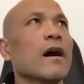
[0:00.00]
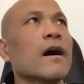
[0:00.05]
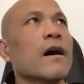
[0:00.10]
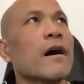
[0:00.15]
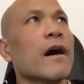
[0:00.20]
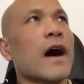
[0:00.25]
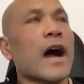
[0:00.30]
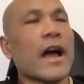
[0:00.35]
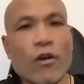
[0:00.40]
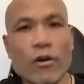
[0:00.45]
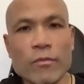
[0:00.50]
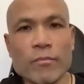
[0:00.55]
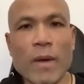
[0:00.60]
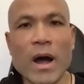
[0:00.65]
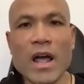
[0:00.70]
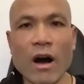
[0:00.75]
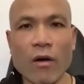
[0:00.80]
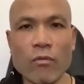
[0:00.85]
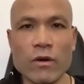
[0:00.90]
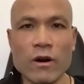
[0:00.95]
on my
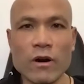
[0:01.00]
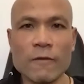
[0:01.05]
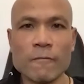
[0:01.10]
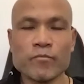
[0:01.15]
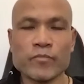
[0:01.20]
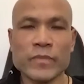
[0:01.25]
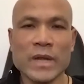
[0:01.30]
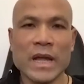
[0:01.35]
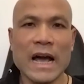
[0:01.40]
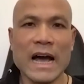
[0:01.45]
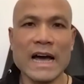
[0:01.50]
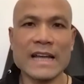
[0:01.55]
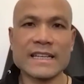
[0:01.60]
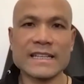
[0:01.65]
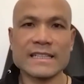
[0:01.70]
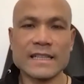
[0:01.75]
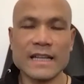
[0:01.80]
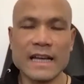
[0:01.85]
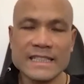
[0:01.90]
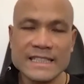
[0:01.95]
own, and
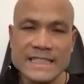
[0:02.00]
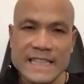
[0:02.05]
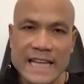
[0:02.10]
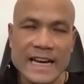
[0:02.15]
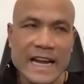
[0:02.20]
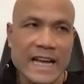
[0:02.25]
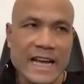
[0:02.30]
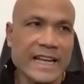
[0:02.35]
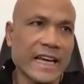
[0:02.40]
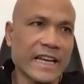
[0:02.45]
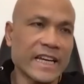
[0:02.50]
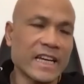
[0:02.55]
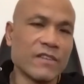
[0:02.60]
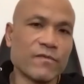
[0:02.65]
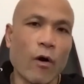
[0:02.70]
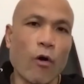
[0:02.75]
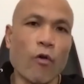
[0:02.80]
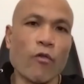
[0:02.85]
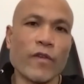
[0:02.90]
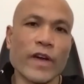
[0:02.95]
then I get
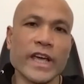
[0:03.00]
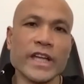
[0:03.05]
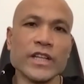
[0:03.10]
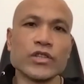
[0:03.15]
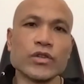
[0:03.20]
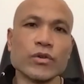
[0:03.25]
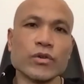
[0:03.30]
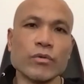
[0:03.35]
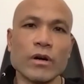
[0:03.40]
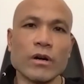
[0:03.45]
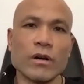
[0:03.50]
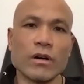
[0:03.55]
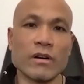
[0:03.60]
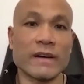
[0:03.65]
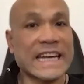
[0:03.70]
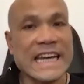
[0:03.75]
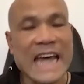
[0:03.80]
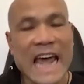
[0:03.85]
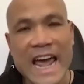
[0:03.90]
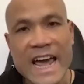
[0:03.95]
involved into a lot of
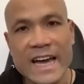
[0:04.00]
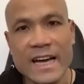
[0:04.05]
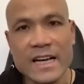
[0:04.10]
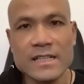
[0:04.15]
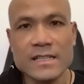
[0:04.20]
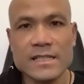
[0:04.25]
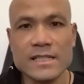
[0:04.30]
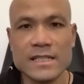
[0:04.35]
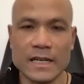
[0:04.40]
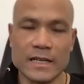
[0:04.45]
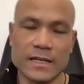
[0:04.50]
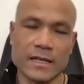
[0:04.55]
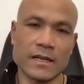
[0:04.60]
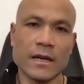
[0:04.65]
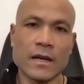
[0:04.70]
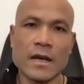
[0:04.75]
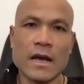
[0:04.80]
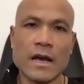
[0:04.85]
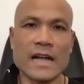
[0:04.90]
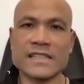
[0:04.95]
gangs and
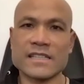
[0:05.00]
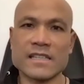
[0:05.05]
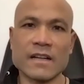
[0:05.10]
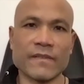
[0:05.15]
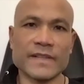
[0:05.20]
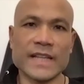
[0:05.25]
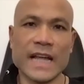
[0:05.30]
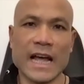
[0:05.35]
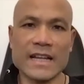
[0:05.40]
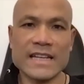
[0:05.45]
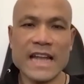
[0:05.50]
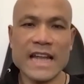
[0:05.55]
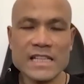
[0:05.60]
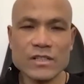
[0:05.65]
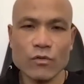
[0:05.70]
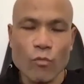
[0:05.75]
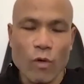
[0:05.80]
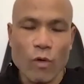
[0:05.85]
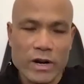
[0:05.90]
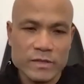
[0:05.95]
stuff like that. That's
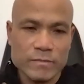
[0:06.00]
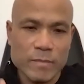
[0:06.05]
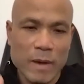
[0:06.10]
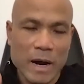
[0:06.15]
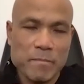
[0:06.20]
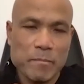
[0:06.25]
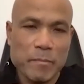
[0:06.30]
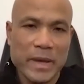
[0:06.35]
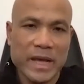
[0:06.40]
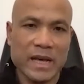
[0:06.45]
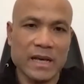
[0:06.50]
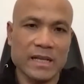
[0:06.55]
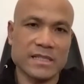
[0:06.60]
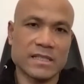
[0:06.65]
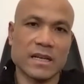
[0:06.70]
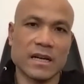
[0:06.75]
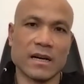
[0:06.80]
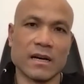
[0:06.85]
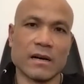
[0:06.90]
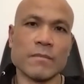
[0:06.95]
one of my biggest
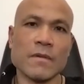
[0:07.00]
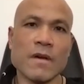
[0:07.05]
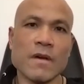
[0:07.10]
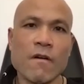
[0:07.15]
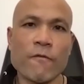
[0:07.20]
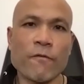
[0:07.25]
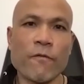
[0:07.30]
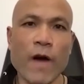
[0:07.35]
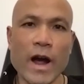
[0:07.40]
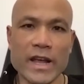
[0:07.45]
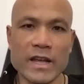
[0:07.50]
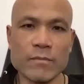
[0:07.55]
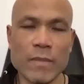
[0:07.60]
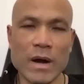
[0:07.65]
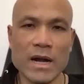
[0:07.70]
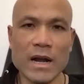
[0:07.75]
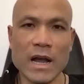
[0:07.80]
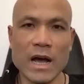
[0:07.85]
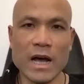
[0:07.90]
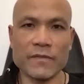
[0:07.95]
fight in my
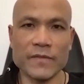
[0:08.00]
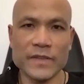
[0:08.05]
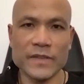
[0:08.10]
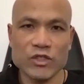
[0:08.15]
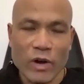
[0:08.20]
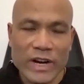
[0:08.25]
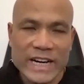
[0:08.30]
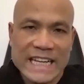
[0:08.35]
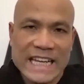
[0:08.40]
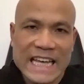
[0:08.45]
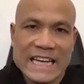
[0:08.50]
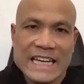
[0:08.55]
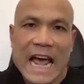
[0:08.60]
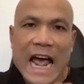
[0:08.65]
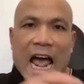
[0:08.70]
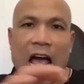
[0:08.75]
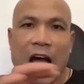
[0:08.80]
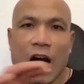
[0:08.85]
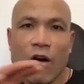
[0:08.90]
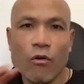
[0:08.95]
life. Try to get
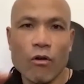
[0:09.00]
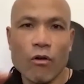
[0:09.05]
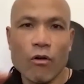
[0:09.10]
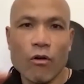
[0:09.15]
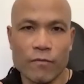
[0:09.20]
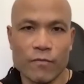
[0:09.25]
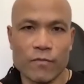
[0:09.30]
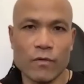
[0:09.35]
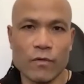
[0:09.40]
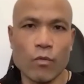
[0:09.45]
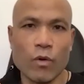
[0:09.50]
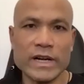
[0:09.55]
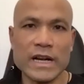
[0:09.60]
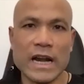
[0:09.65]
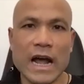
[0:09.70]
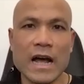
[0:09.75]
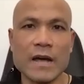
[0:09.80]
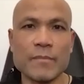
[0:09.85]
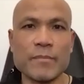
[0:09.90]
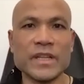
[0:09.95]
out of what
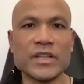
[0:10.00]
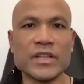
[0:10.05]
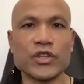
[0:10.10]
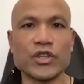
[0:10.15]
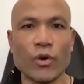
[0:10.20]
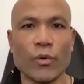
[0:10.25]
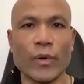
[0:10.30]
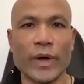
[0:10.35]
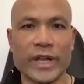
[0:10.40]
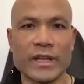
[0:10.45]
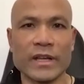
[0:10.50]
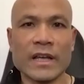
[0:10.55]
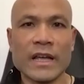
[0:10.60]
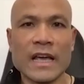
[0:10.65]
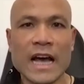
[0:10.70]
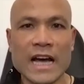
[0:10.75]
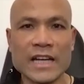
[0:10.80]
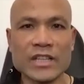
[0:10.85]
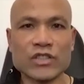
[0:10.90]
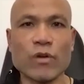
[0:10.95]
I've been doing
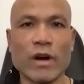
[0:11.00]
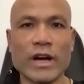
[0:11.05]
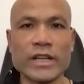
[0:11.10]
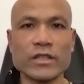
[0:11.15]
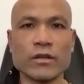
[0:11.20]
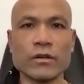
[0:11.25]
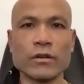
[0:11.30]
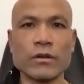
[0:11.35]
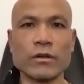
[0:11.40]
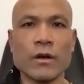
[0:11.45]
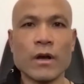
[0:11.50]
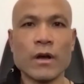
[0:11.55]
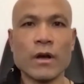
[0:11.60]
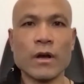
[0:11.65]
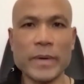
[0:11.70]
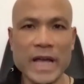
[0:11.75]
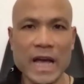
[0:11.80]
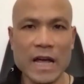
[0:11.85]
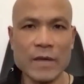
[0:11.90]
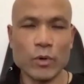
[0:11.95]
and try to
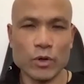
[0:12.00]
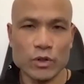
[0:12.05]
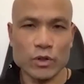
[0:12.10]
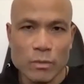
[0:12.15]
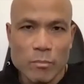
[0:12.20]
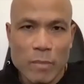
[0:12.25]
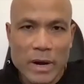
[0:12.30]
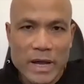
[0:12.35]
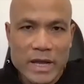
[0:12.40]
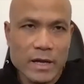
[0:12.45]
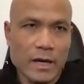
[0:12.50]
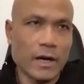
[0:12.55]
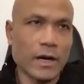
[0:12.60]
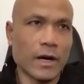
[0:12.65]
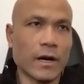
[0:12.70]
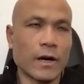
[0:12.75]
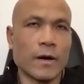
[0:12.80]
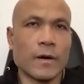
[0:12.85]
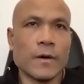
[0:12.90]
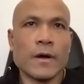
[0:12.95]
be able to make
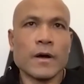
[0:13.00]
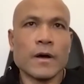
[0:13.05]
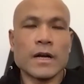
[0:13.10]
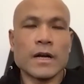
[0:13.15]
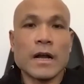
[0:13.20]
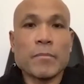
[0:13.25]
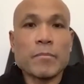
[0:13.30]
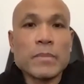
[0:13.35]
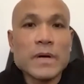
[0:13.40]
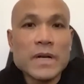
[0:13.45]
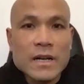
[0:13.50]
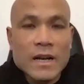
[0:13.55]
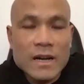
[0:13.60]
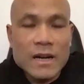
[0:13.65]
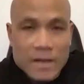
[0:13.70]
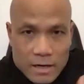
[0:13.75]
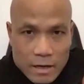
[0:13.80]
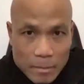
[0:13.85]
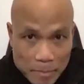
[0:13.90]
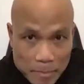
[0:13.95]

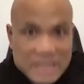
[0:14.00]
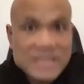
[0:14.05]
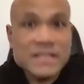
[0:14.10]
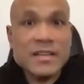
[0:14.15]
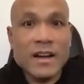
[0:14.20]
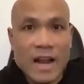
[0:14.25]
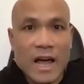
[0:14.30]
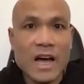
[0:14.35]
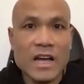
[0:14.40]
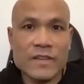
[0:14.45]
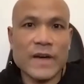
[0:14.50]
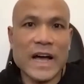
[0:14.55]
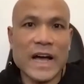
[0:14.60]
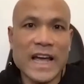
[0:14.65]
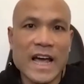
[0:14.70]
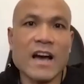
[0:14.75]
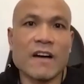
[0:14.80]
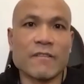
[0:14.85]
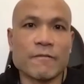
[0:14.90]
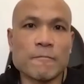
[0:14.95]
the better life I
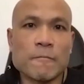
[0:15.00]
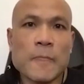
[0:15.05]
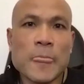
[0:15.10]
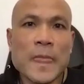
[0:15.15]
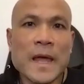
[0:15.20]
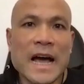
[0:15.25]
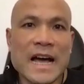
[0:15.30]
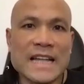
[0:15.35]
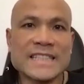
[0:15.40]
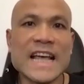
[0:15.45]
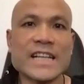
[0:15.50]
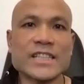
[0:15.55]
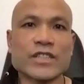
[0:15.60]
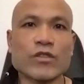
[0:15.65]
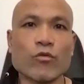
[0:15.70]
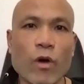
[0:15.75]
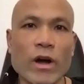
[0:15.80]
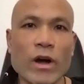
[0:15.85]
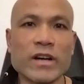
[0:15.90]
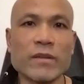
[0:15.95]
have. And that's
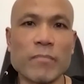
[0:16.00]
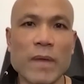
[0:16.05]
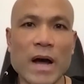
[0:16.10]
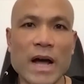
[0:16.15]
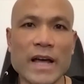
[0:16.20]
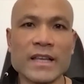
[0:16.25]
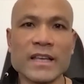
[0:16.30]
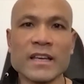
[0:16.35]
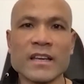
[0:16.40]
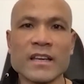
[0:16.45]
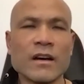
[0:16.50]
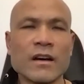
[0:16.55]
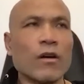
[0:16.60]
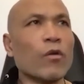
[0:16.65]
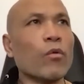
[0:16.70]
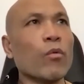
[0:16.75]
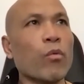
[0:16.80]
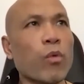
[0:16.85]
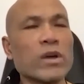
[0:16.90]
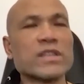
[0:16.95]
one of my
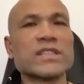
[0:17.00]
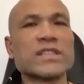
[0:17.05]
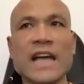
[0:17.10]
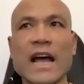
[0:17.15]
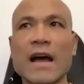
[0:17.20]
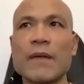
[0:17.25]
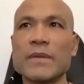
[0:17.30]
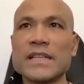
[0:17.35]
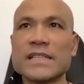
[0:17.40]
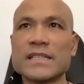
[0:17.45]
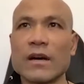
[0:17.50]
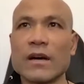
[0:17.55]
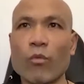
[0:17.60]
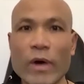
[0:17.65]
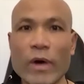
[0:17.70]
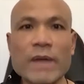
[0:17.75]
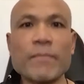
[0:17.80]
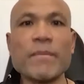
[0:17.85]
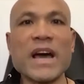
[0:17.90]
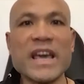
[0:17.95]
worst time is
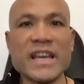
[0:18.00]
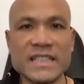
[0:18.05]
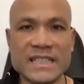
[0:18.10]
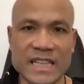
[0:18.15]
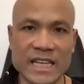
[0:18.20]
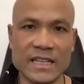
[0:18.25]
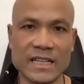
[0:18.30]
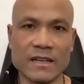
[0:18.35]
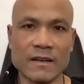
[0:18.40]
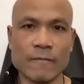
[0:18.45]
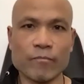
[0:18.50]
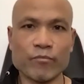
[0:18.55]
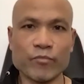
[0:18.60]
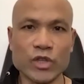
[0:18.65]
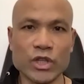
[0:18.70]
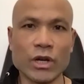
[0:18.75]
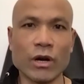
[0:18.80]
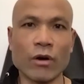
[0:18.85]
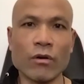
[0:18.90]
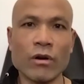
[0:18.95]
when I'm 18. You
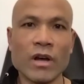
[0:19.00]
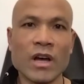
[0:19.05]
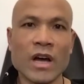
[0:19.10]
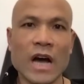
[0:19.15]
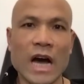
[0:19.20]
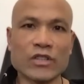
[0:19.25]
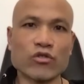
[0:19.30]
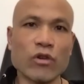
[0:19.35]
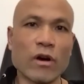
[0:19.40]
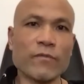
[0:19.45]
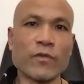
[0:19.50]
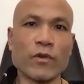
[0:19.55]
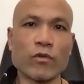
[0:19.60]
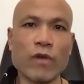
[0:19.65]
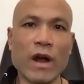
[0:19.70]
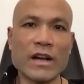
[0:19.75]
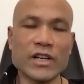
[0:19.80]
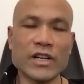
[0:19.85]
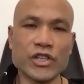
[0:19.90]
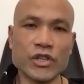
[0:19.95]
know, I travel
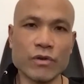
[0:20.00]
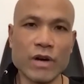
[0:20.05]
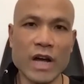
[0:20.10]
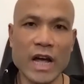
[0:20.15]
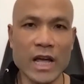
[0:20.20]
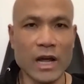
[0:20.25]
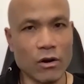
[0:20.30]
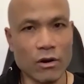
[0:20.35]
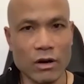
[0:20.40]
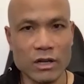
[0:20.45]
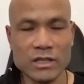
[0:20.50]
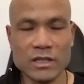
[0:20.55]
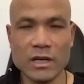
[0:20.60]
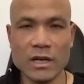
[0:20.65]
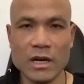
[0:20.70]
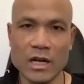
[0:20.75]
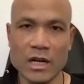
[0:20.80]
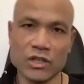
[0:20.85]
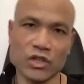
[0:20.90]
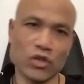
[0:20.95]
around the UK a lot,
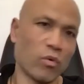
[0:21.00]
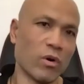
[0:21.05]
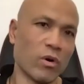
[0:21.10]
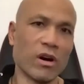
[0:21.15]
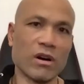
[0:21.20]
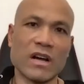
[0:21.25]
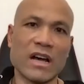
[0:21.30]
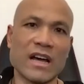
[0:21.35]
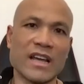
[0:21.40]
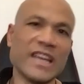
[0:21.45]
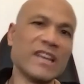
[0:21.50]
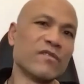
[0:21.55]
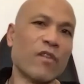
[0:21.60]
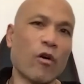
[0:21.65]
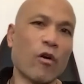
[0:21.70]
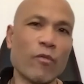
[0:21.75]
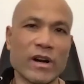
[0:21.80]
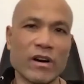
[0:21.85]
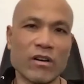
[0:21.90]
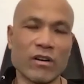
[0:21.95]

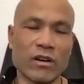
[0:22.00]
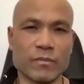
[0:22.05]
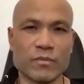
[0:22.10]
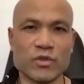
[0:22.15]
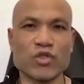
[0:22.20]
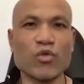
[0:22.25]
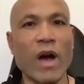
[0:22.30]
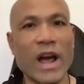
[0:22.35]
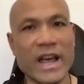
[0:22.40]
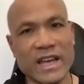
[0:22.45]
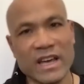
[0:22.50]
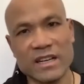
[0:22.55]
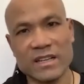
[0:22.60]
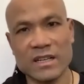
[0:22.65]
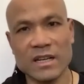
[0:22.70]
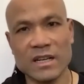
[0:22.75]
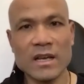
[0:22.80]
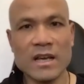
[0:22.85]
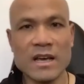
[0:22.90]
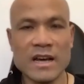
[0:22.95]
involve a lot of Triad
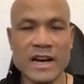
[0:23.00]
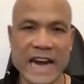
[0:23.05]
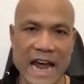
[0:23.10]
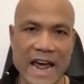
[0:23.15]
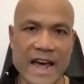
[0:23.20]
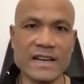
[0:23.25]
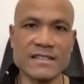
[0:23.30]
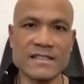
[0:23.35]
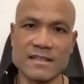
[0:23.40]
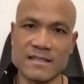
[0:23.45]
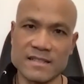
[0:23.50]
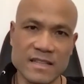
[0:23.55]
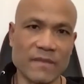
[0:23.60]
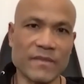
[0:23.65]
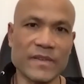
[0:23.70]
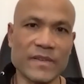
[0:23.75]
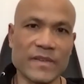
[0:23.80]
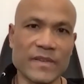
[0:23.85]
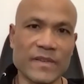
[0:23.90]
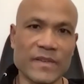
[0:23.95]
gangs and stuff
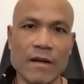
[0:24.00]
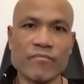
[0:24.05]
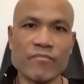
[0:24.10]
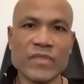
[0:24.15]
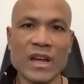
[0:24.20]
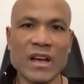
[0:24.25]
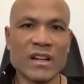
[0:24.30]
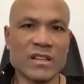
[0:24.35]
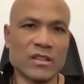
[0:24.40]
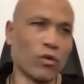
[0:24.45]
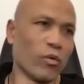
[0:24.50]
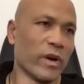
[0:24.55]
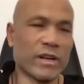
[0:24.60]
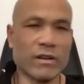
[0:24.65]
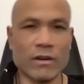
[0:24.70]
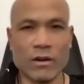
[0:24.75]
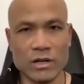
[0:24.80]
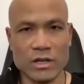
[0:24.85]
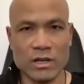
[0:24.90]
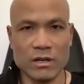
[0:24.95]
like that, doing a
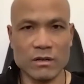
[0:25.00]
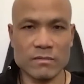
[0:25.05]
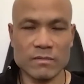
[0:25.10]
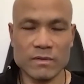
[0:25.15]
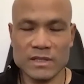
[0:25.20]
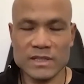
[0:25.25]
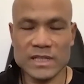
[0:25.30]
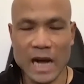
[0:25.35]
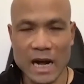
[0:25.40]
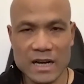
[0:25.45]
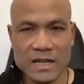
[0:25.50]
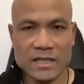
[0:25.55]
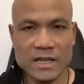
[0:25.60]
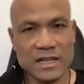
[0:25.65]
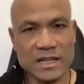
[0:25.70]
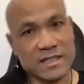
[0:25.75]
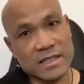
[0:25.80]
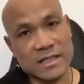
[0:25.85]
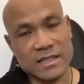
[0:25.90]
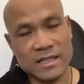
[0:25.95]
lot of young,
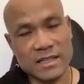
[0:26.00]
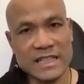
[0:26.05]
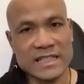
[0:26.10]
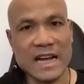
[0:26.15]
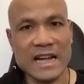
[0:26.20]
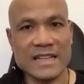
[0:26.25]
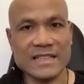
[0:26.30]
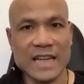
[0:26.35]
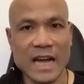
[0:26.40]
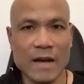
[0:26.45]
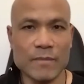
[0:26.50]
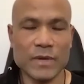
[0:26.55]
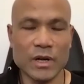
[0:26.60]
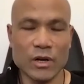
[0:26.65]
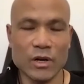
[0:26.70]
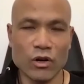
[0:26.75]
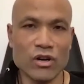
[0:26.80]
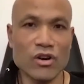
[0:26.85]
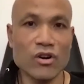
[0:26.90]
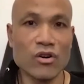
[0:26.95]
in that time, a
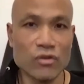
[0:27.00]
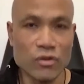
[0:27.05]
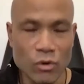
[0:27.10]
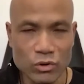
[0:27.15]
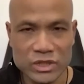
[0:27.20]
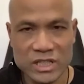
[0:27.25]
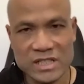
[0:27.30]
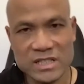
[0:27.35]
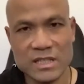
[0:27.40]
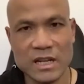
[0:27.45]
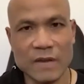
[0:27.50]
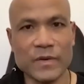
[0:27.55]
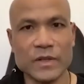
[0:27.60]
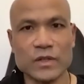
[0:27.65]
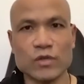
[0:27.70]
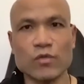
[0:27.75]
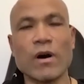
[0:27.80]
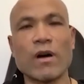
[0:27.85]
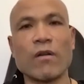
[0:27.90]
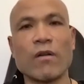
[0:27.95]
lot of naughty stuff
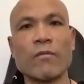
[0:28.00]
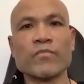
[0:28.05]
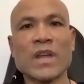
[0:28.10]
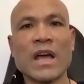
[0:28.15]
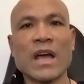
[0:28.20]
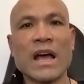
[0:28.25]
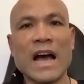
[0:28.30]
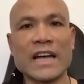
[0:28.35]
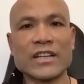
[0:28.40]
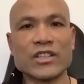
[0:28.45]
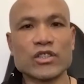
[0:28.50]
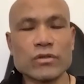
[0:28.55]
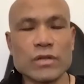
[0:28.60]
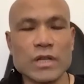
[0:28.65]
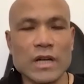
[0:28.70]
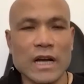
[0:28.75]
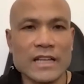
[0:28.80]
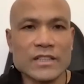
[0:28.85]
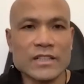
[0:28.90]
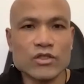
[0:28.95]
as well. And
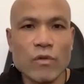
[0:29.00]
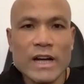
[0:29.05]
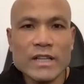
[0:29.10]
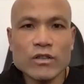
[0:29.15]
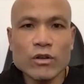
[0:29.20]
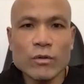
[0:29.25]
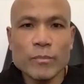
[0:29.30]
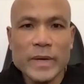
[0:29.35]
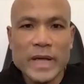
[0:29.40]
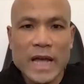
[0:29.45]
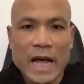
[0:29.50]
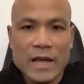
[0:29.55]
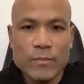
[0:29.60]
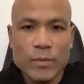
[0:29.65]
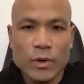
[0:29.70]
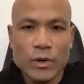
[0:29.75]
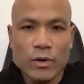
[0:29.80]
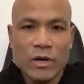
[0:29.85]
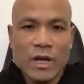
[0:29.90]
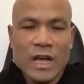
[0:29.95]
try to be
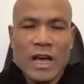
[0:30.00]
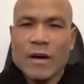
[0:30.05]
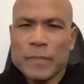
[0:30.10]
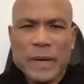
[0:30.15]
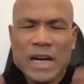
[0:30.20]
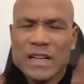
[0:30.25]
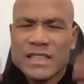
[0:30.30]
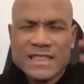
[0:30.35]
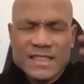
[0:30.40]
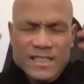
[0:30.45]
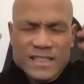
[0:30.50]
able, because